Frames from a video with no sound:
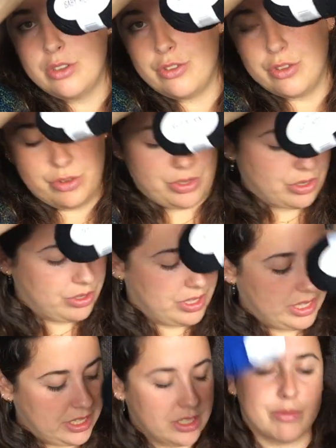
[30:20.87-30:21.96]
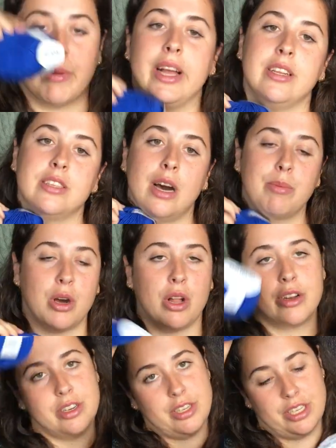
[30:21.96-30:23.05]
So this is my top
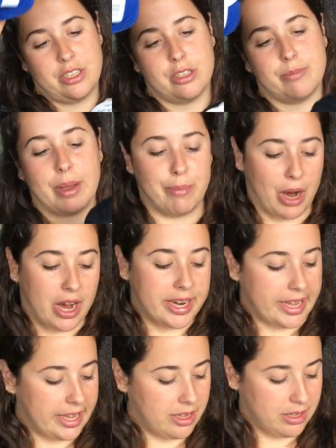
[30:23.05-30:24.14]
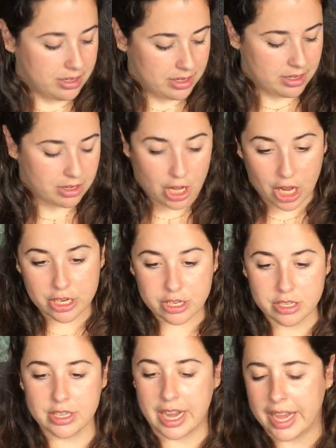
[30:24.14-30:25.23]
color, this is my body
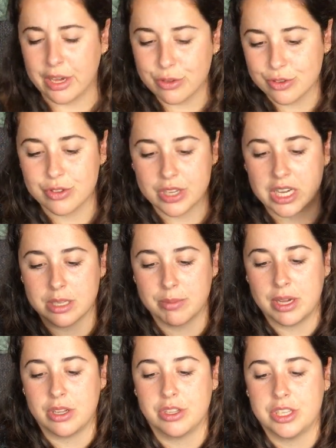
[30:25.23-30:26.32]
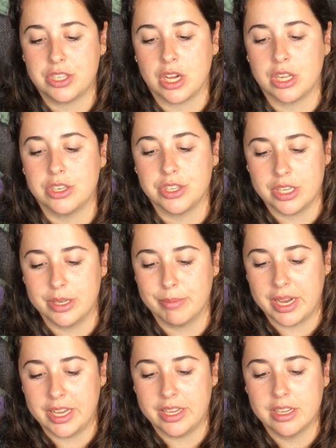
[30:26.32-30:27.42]
color. I also talked about all these colors in
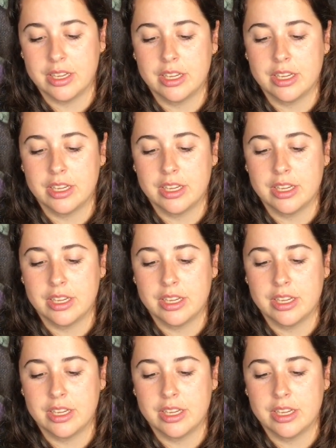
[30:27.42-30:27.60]
my